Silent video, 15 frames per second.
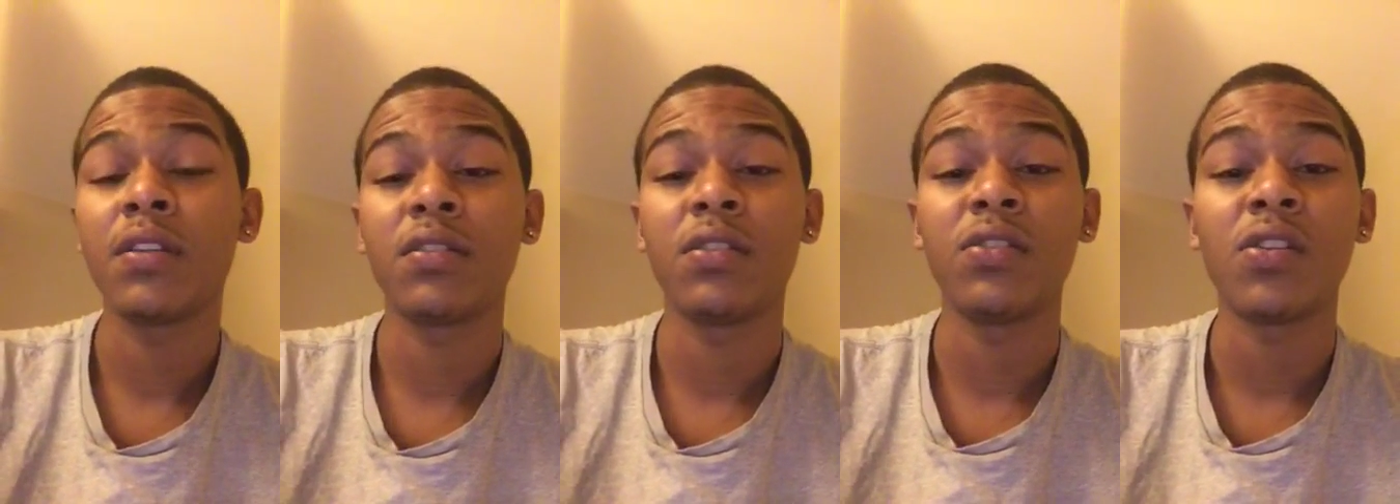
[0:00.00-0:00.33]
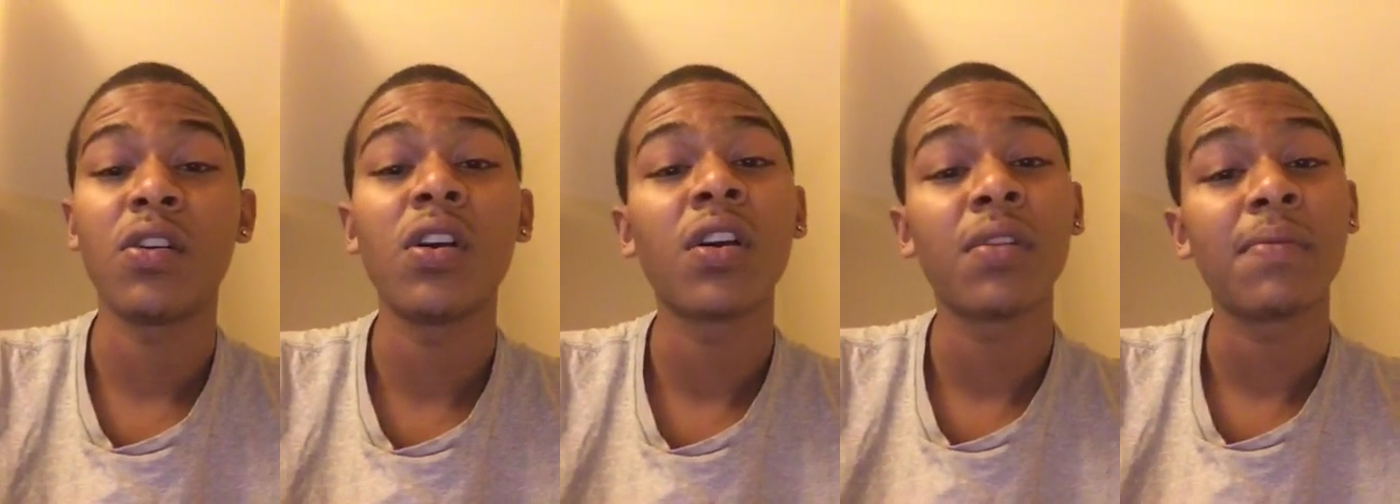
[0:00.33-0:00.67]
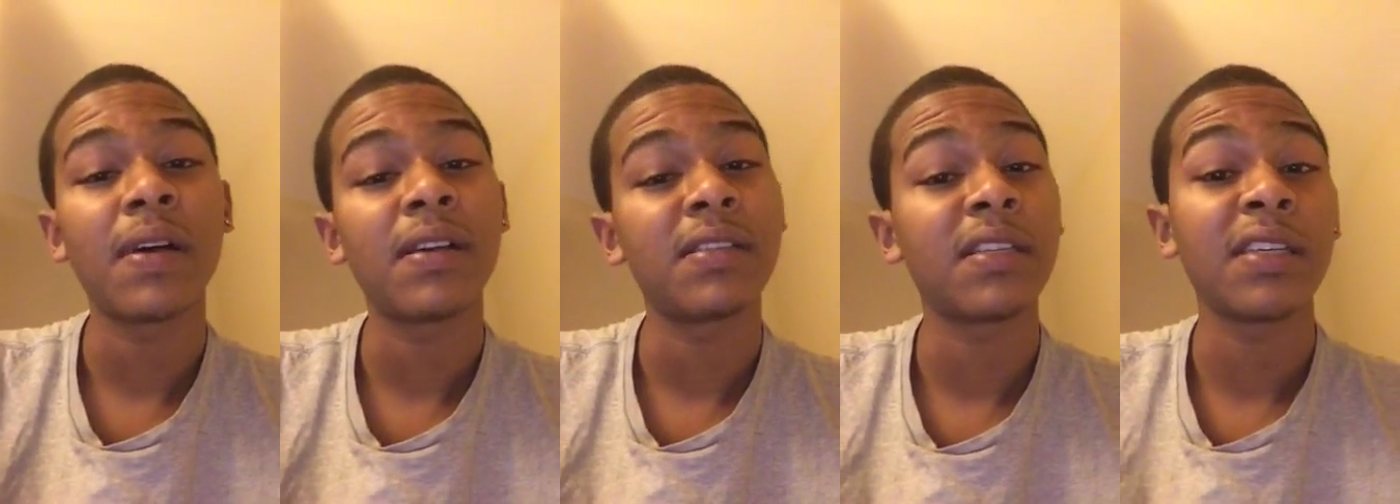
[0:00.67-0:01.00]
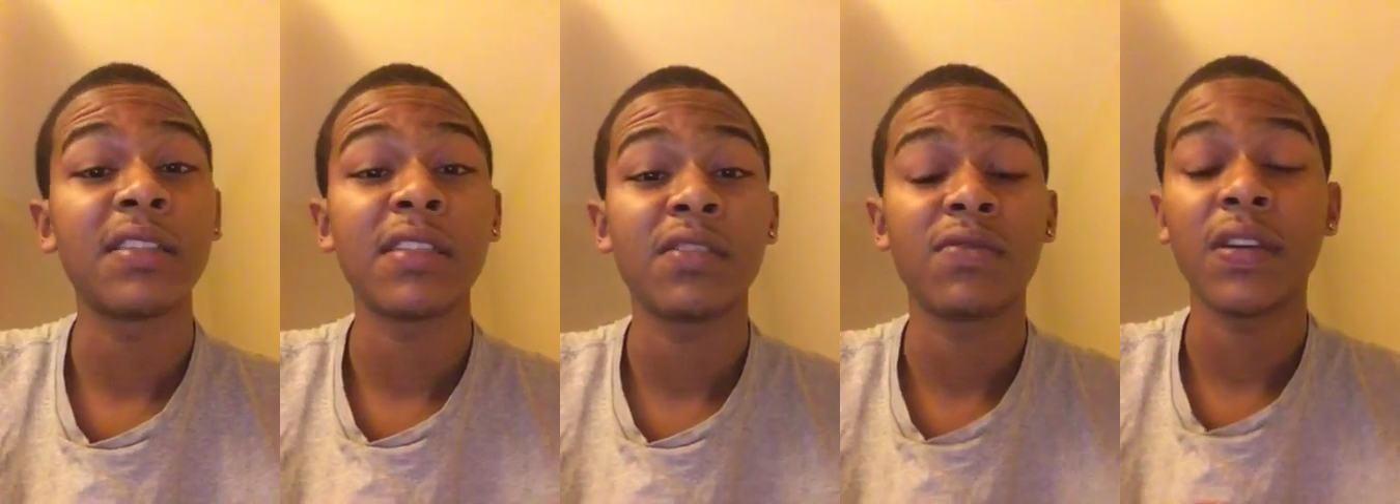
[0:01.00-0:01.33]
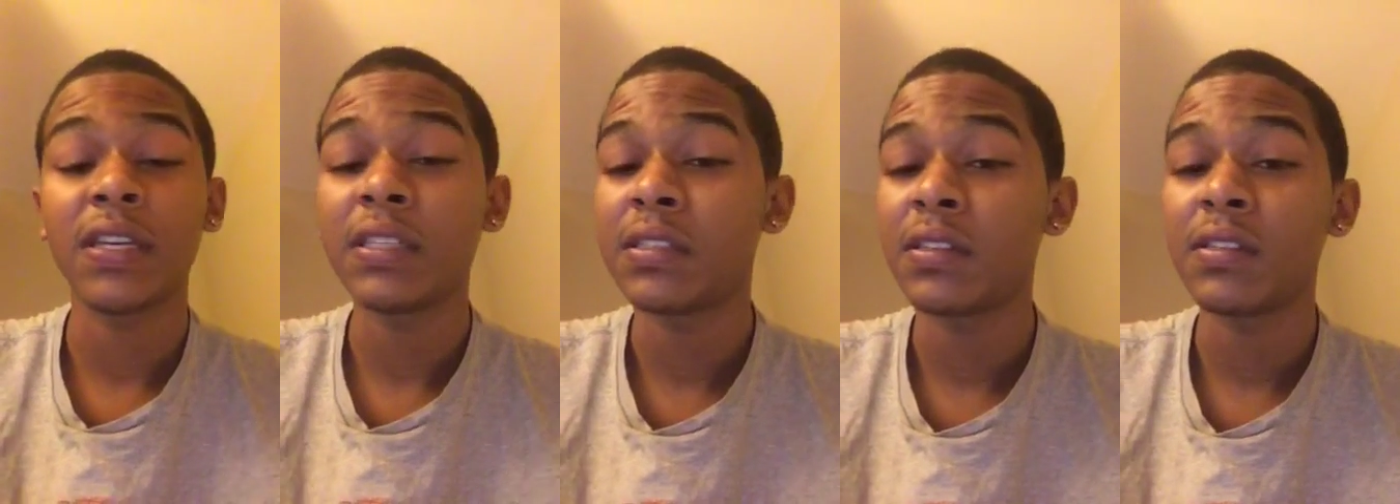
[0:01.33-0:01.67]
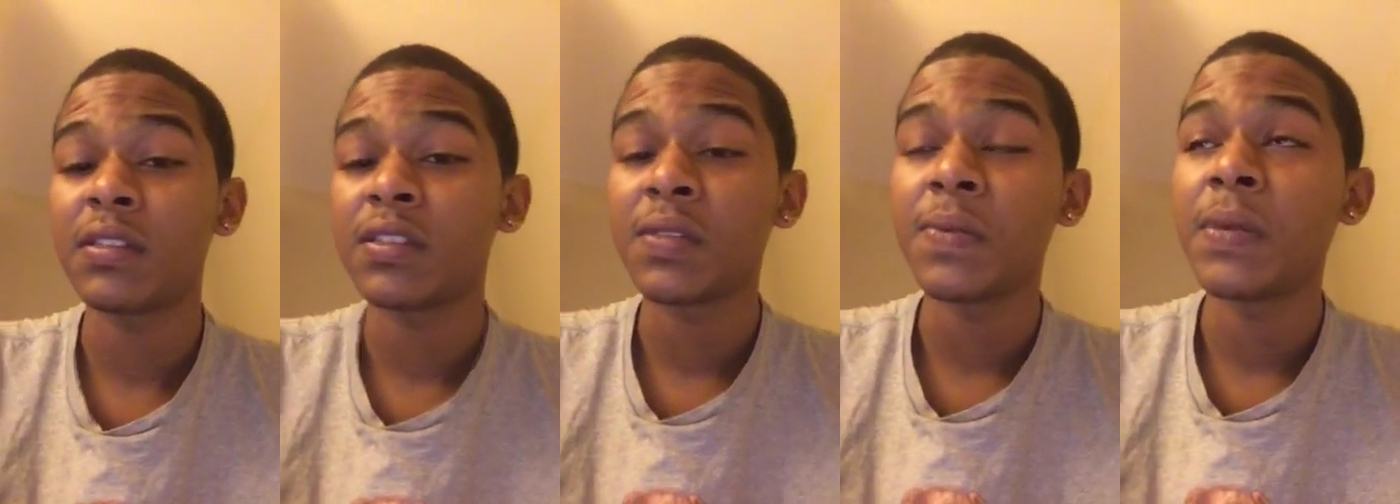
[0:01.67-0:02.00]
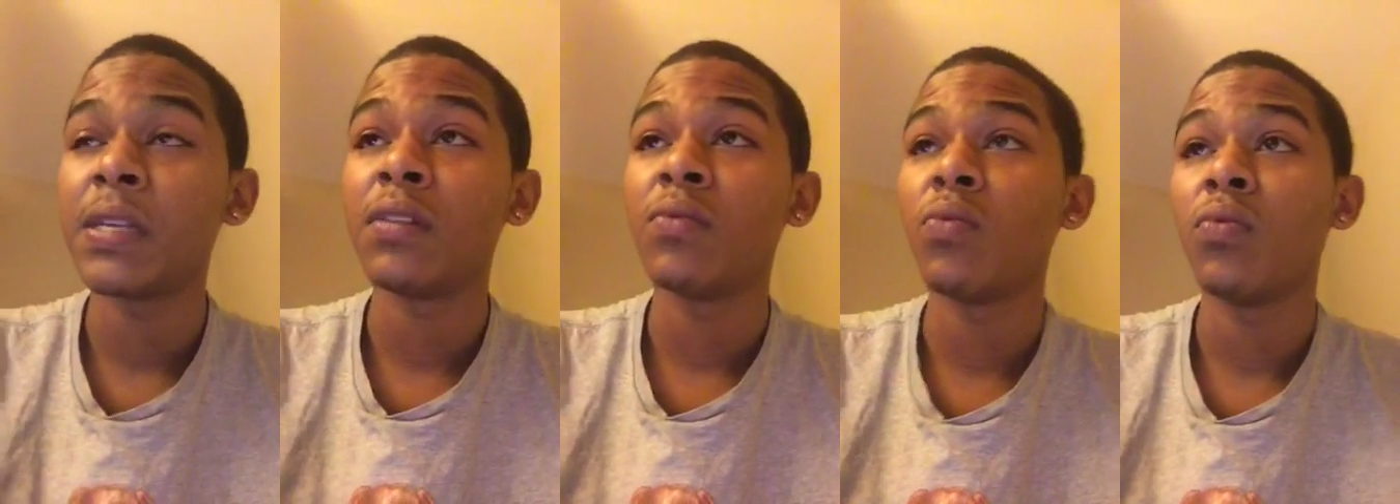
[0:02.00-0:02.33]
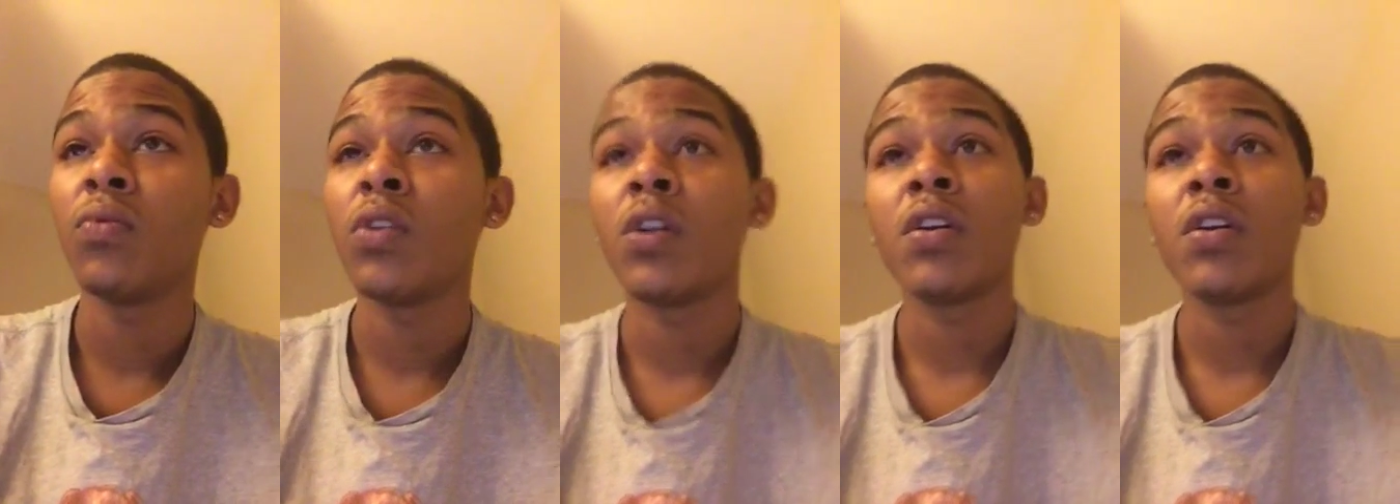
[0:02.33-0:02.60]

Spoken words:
to talk about, such as racism and